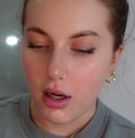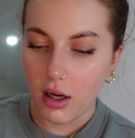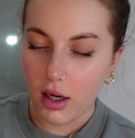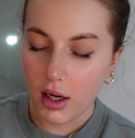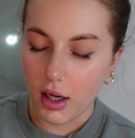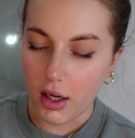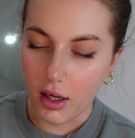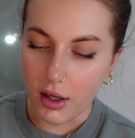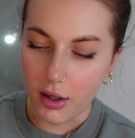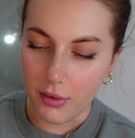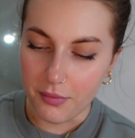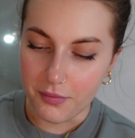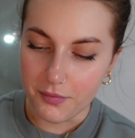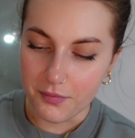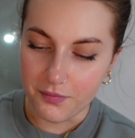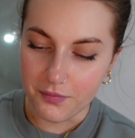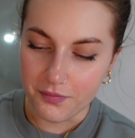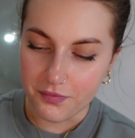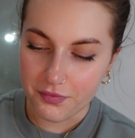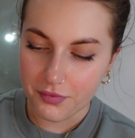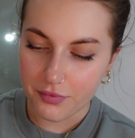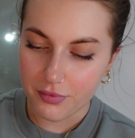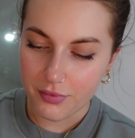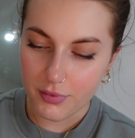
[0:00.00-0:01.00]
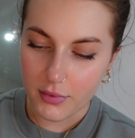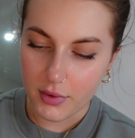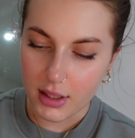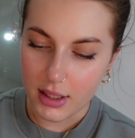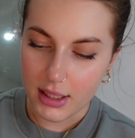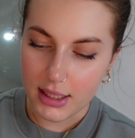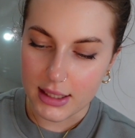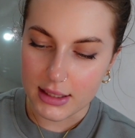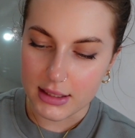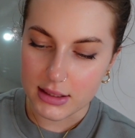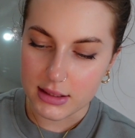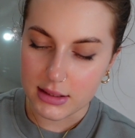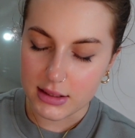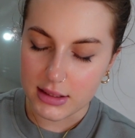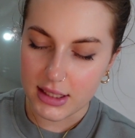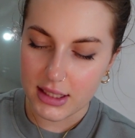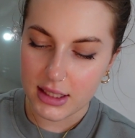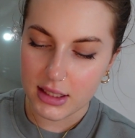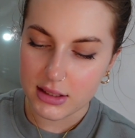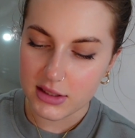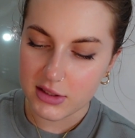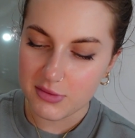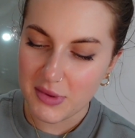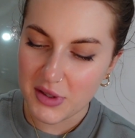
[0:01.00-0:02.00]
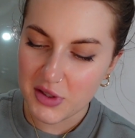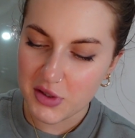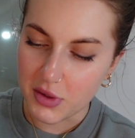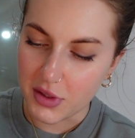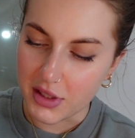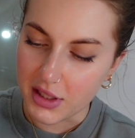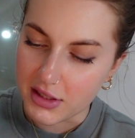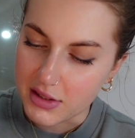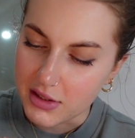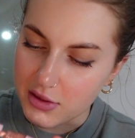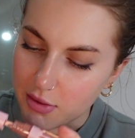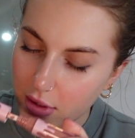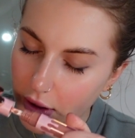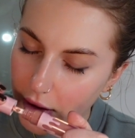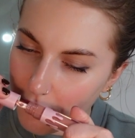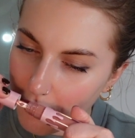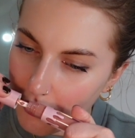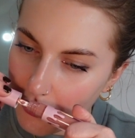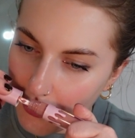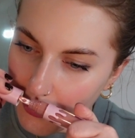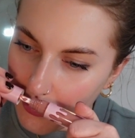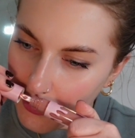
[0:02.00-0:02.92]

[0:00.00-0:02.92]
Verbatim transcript: Um, and it smells quite nice as well.